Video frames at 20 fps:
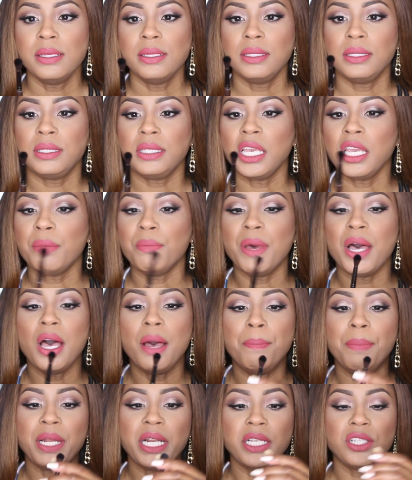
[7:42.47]

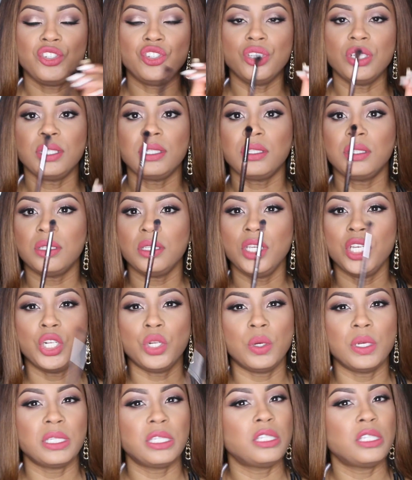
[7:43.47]
Sigma, but it's just, you know,